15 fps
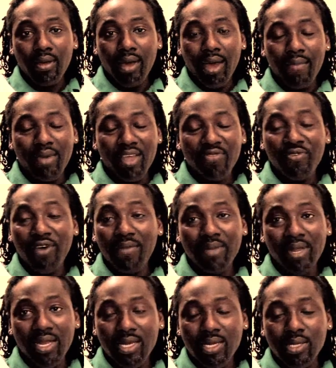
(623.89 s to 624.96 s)
I met
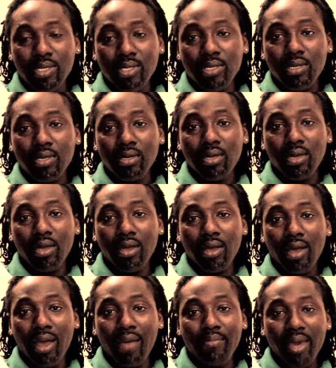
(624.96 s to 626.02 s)
families.
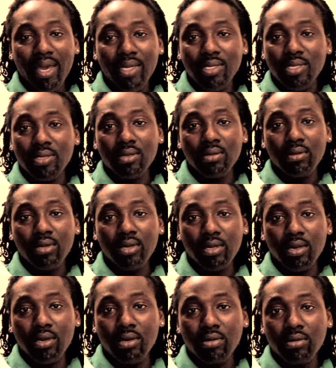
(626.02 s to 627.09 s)
I met,
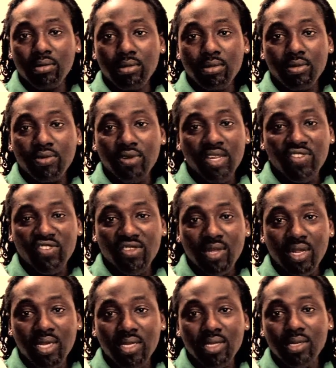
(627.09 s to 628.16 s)
religious
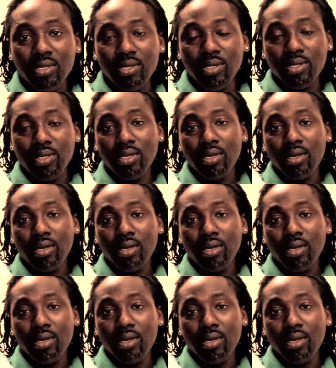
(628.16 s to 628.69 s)
leaders.